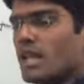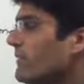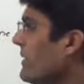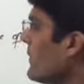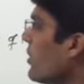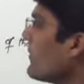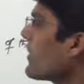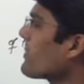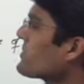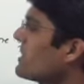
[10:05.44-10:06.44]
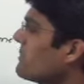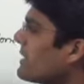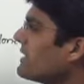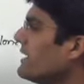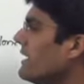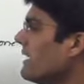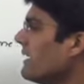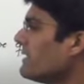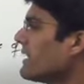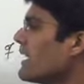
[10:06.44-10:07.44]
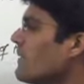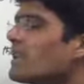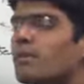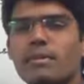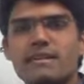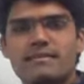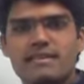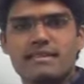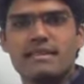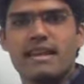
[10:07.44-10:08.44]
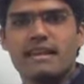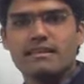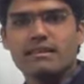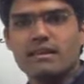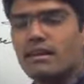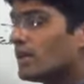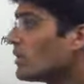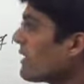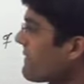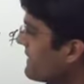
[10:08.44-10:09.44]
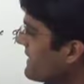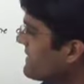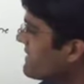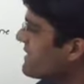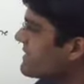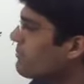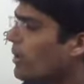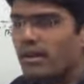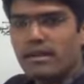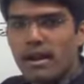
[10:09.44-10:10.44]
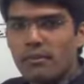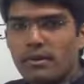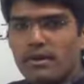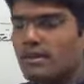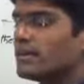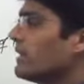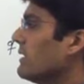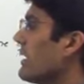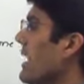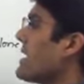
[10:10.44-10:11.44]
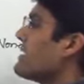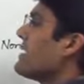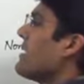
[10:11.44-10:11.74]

When we go for option number 3 here, the given number is 68. Now if this is the smaller number, the larger